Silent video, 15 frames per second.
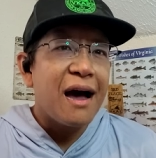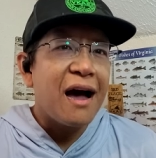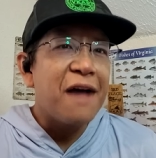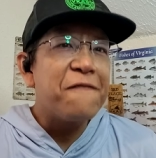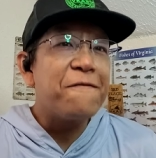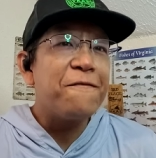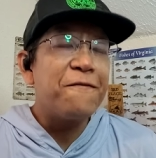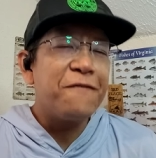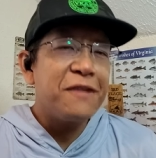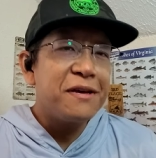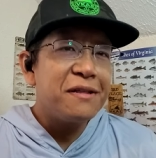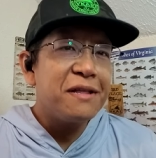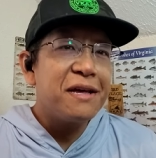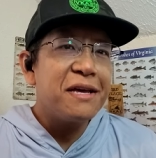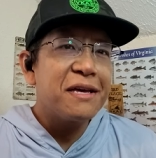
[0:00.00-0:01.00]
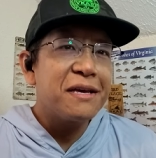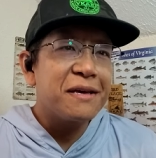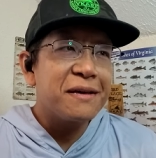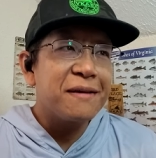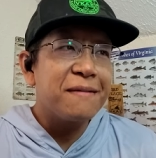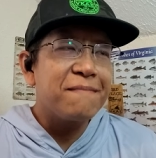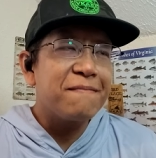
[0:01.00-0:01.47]
I feel like,
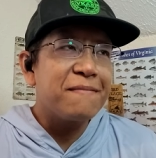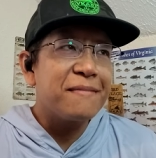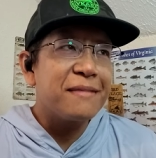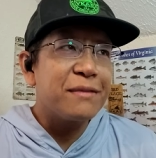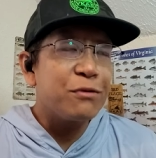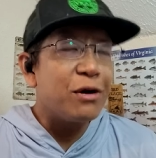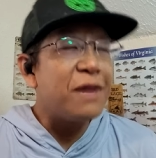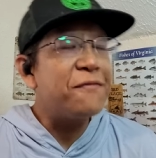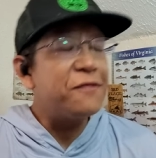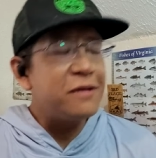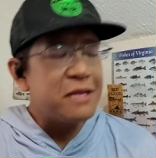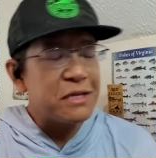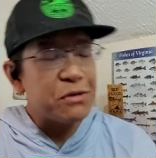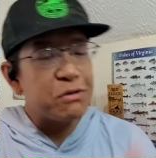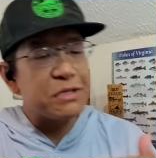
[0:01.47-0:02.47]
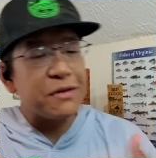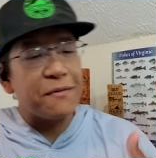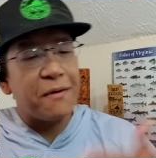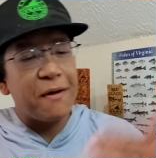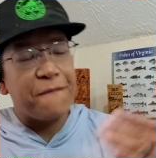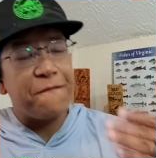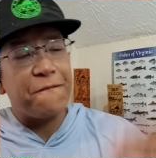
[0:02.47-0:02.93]
well, I feel like there was a,
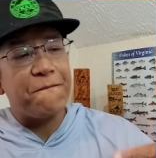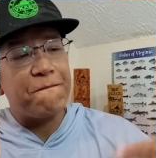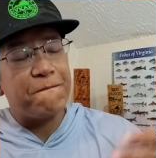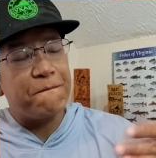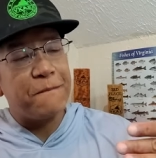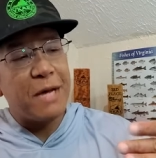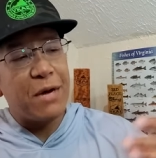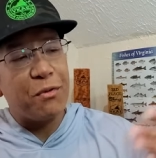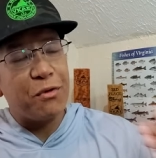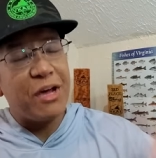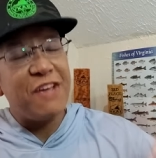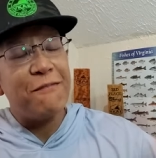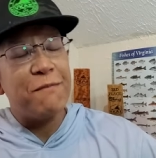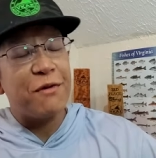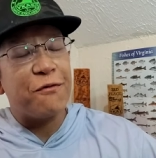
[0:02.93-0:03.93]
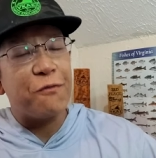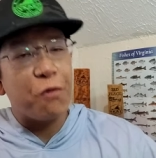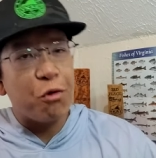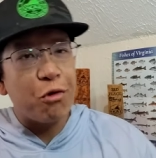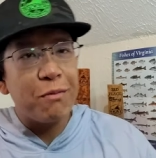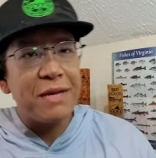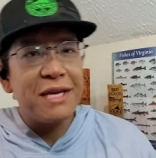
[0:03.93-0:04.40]
a, a wave
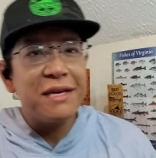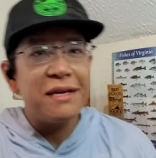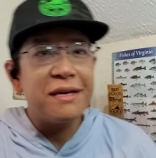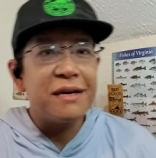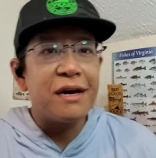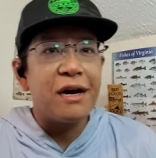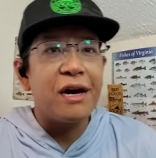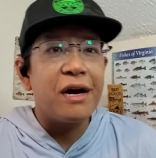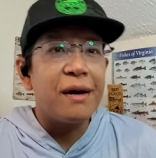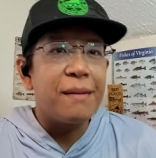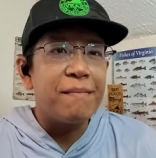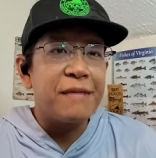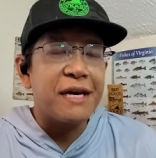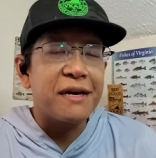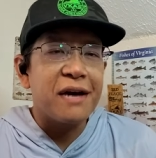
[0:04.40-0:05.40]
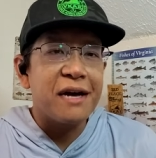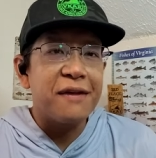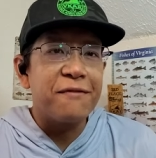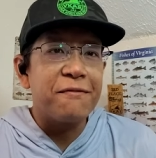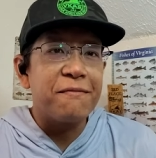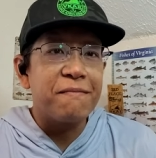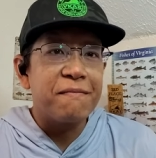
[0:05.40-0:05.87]
before me um, that kind
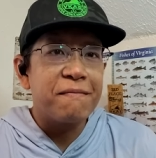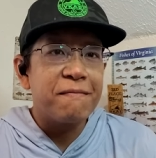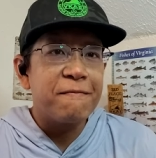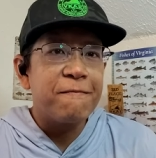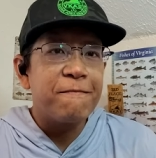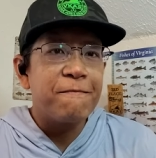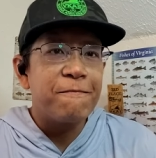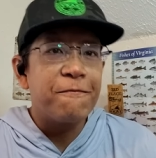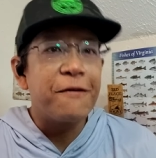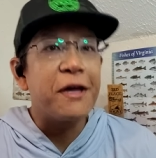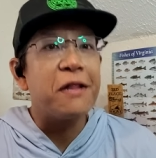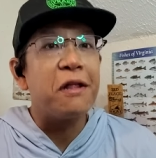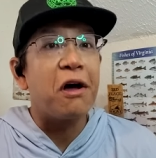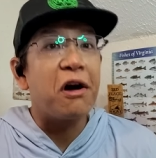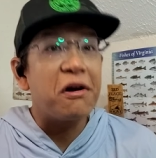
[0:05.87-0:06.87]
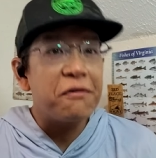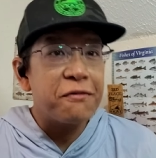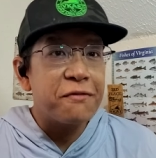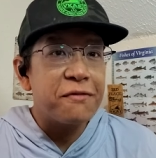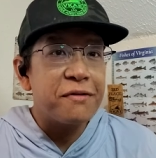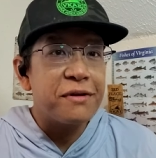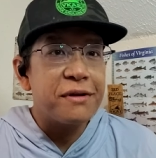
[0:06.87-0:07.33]
of fell off,
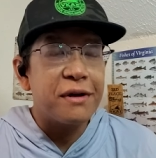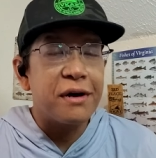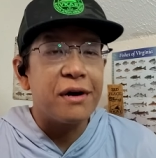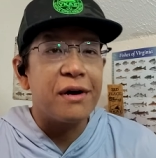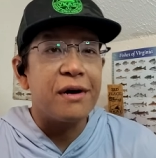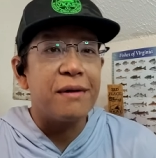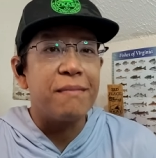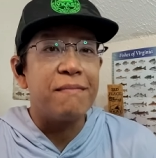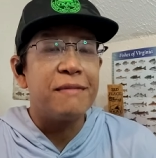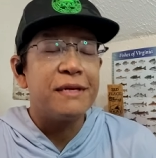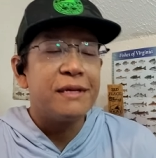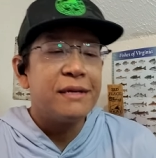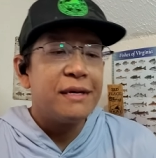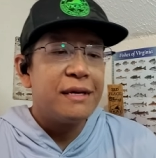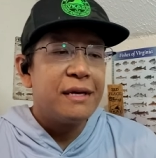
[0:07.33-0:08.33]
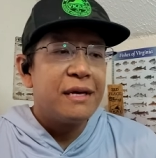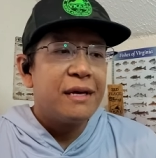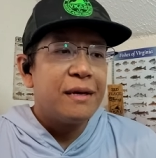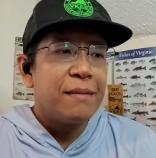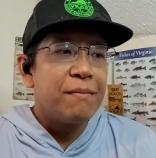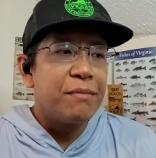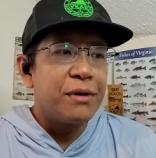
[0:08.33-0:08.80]
um,
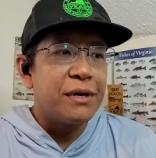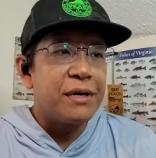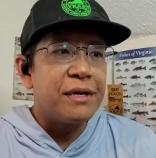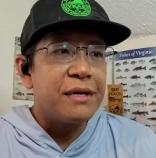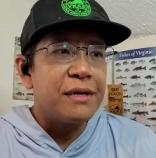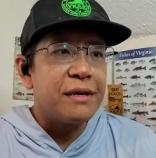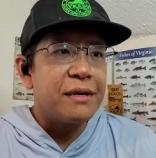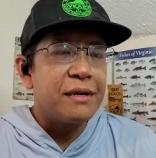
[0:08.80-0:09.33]
but